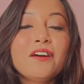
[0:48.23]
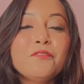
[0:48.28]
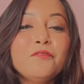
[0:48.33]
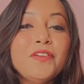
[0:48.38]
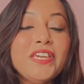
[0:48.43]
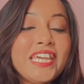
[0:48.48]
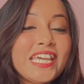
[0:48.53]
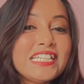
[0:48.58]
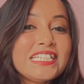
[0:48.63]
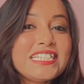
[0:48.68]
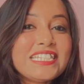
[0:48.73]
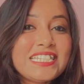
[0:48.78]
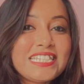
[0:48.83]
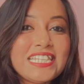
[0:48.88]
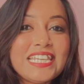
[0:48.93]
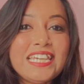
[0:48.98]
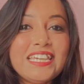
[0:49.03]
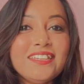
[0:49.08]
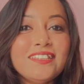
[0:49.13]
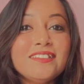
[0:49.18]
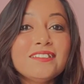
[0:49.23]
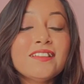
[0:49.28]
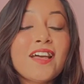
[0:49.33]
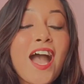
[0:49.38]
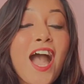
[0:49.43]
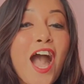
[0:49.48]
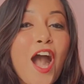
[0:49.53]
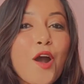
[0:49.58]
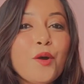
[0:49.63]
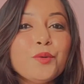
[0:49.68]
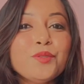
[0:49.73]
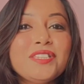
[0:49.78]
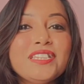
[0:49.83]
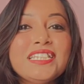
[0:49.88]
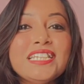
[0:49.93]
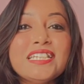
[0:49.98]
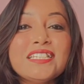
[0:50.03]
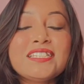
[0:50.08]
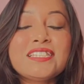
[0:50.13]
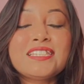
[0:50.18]
We can see how
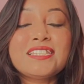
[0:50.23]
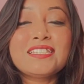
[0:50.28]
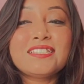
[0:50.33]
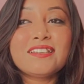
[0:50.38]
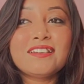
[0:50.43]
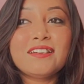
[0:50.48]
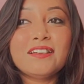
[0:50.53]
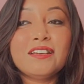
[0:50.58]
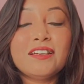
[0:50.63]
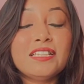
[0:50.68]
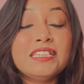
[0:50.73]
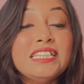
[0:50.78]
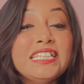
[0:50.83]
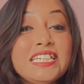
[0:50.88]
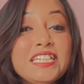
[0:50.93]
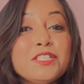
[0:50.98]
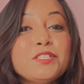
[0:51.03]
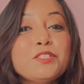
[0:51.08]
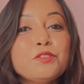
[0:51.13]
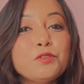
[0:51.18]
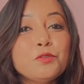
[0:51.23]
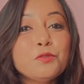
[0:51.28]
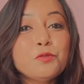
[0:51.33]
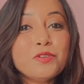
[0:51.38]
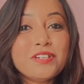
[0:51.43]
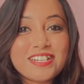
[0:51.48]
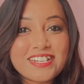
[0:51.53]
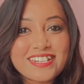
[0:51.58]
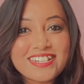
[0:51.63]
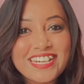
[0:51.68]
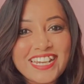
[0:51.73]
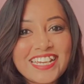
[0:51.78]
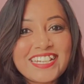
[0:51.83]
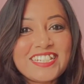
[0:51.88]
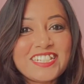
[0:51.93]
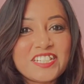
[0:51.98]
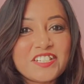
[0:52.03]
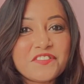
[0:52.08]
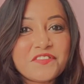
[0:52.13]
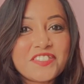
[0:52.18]
these two
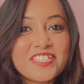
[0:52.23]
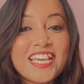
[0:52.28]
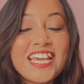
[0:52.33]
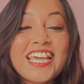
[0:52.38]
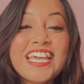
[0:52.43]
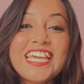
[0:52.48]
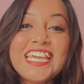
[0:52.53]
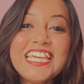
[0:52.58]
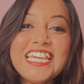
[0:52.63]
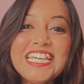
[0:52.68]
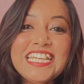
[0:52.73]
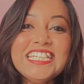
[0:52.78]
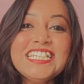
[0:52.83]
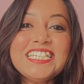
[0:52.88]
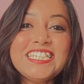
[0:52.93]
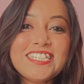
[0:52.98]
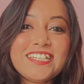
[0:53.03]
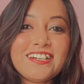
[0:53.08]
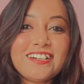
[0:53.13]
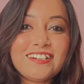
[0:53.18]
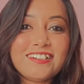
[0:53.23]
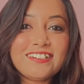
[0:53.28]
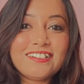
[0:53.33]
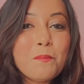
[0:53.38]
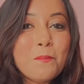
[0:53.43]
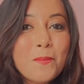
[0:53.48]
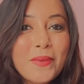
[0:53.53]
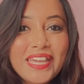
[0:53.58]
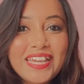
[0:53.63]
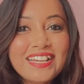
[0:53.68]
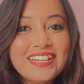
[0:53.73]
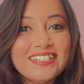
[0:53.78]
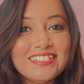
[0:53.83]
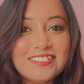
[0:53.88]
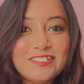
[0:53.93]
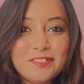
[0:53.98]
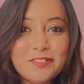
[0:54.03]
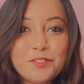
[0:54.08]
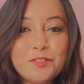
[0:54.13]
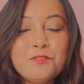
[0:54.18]
narratives
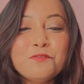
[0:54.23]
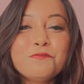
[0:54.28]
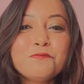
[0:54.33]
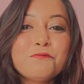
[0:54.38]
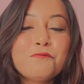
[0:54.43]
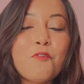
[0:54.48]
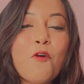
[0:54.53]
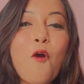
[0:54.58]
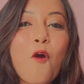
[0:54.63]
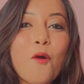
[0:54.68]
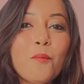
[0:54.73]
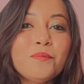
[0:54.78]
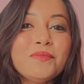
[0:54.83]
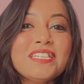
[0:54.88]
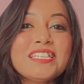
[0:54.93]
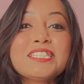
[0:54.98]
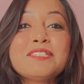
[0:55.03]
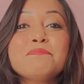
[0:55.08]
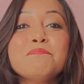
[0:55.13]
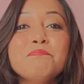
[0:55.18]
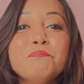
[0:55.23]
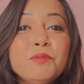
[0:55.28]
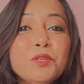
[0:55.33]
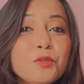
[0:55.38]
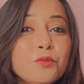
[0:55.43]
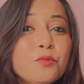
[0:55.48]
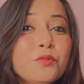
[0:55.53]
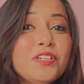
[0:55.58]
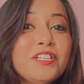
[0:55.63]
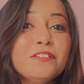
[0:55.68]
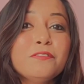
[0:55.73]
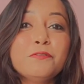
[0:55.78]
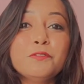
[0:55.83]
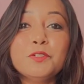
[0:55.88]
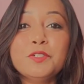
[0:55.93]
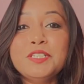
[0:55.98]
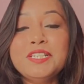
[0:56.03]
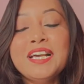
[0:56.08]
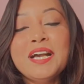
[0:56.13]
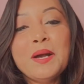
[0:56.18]
intermingle to form this
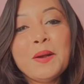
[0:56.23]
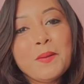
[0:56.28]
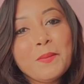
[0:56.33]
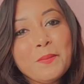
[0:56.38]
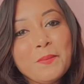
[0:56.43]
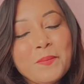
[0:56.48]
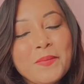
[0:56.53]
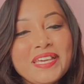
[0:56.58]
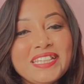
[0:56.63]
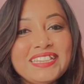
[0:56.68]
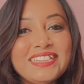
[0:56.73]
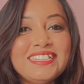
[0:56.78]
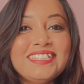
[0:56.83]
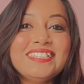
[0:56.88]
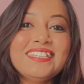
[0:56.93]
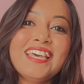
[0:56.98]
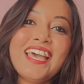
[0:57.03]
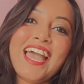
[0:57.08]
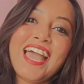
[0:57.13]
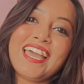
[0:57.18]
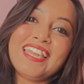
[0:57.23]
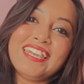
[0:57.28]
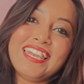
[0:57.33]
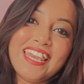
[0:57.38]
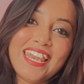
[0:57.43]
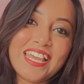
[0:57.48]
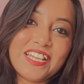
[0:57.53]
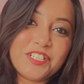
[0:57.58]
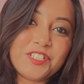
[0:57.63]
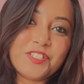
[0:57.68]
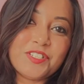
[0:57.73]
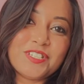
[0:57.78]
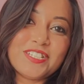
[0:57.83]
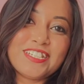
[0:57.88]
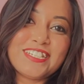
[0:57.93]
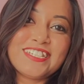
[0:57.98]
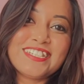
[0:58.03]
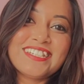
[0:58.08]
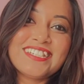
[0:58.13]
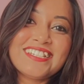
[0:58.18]
beautiful myth and
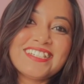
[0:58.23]
legend.